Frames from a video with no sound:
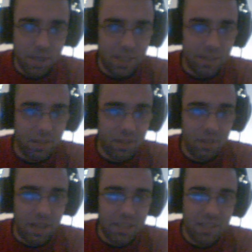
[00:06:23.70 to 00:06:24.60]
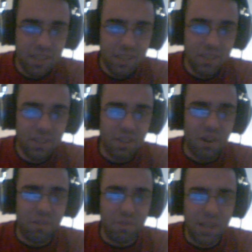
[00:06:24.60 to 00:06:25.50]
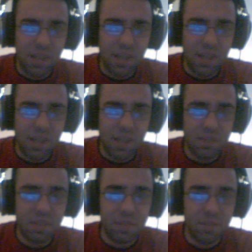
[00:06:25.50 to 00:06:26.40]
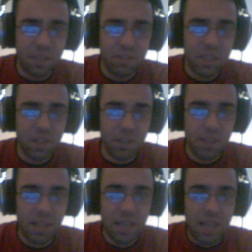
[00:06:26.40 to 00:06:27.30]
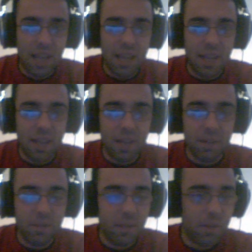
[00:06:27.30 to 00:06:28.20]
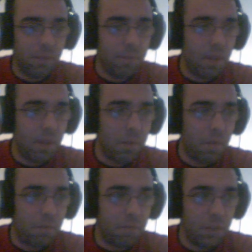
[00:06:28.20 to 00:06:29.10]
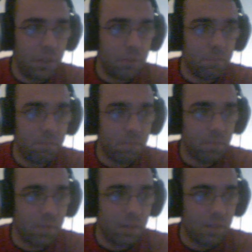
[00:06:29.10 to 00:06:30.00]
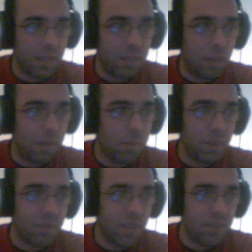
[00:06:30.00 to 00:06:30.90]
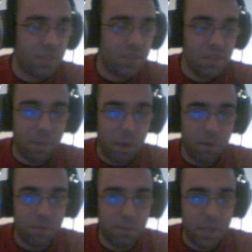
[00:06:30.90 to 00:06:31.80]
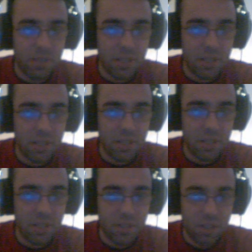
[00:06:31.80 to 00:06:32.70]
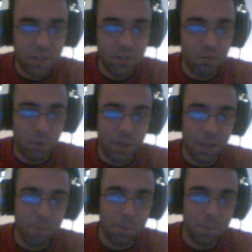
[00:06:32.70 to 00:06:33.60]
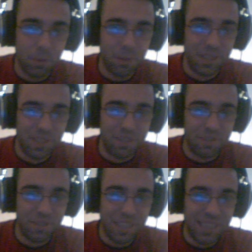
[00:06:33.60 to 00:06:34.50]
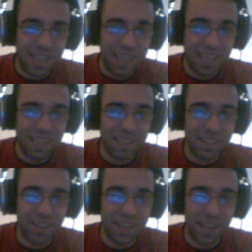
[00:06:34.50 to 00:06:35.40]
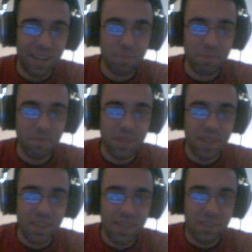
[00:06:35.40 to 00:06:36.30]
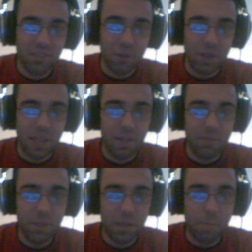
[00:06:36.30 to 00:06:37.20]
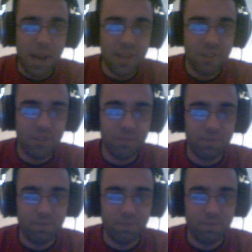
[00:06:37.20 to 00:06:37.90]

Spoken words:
Their ideas are very, very, very good. The freedom, like Ron Paul says, is a powerful message, and it's one that people really like. Okay, so if you can imagine